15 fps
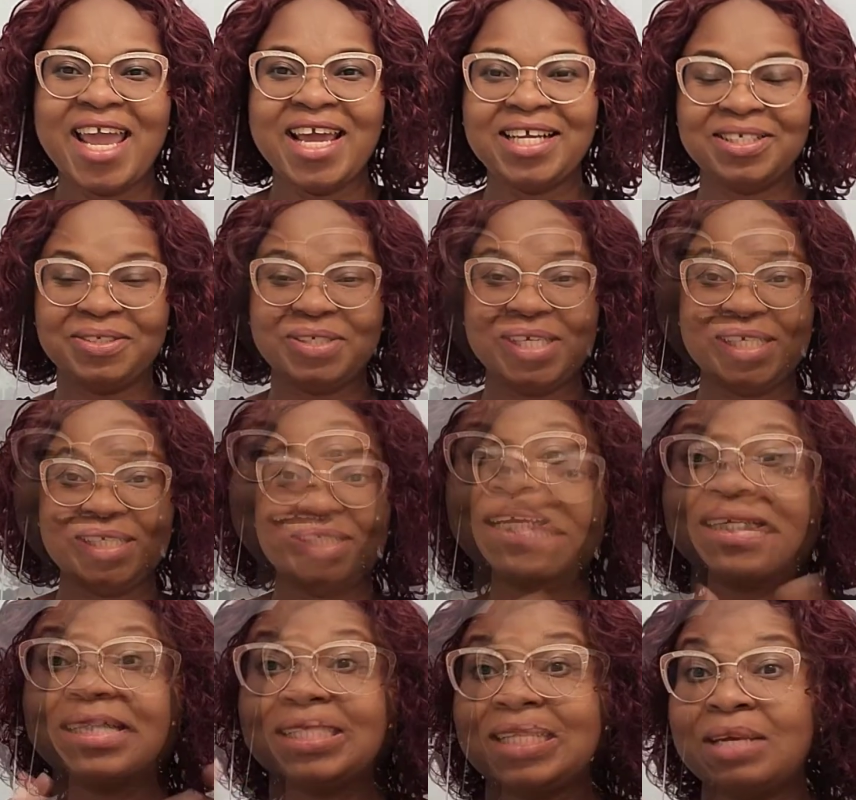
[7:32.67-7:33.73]
Anyways,
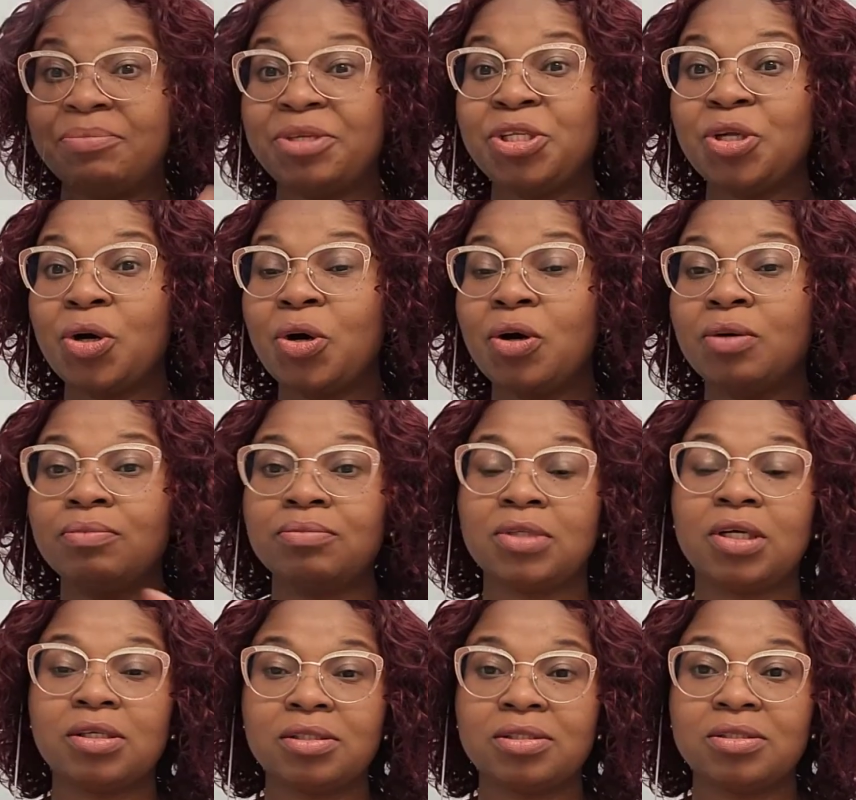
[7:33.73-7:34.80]
let me know
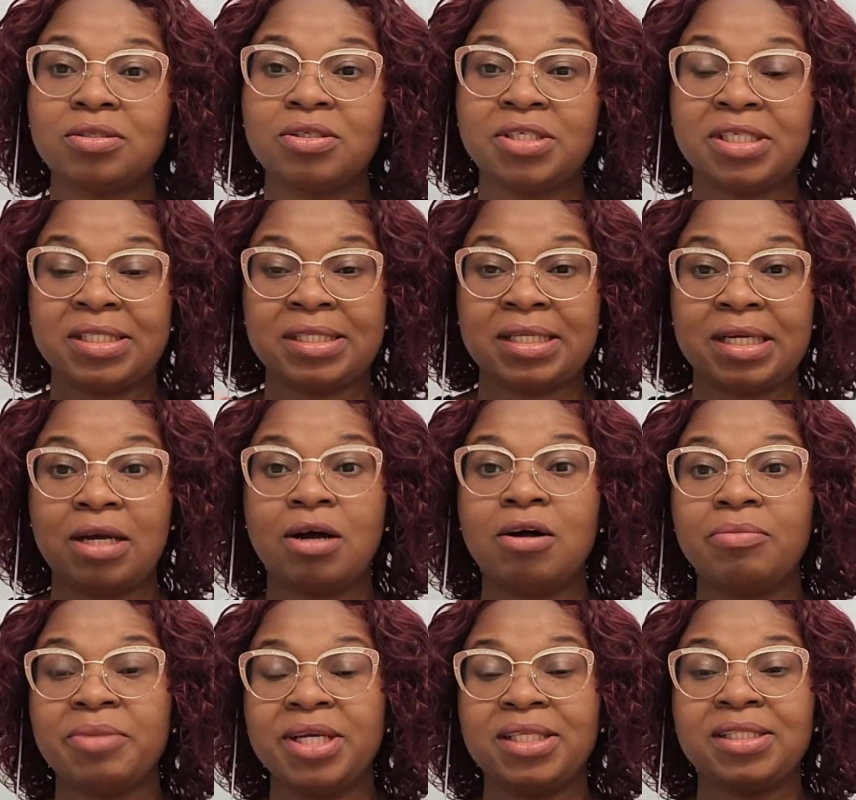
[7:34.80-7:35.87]
also in the
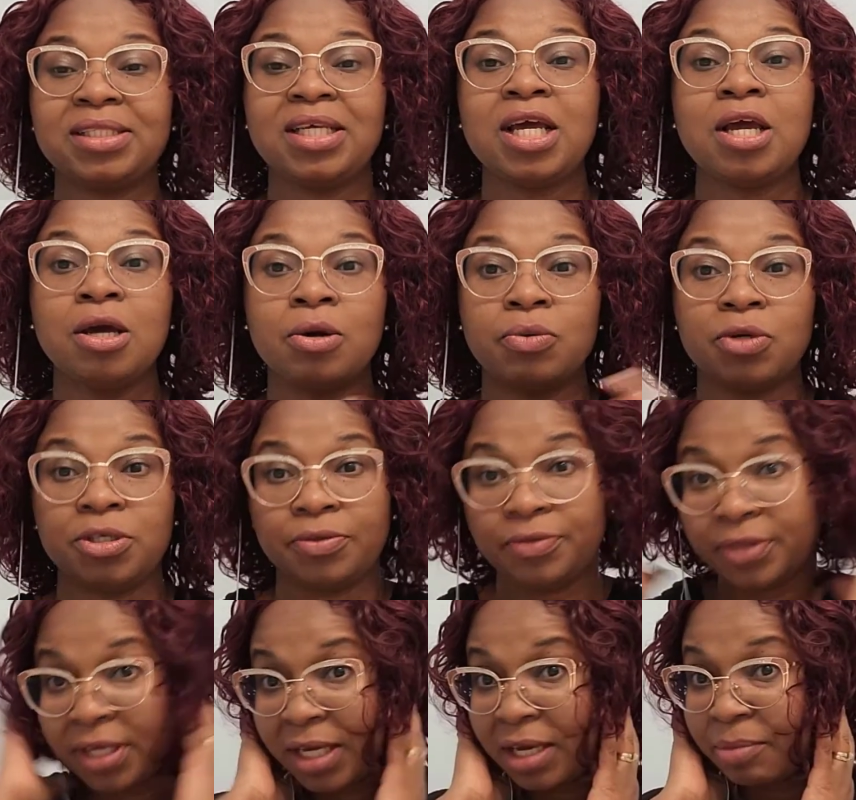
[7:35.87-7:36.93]
comments what you
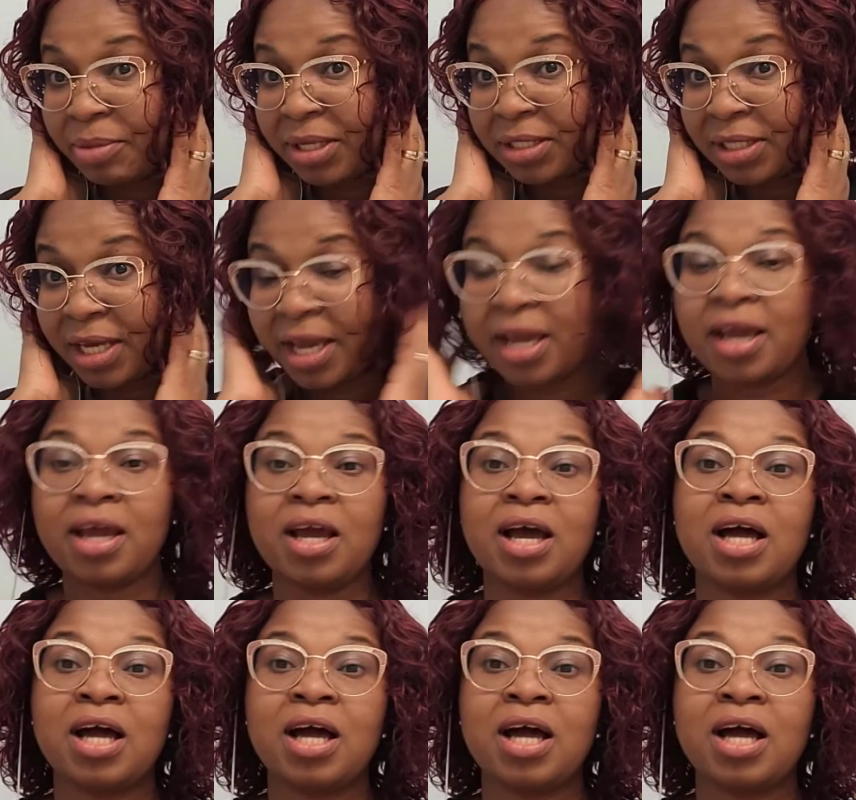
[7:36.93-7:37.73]
think about the hair.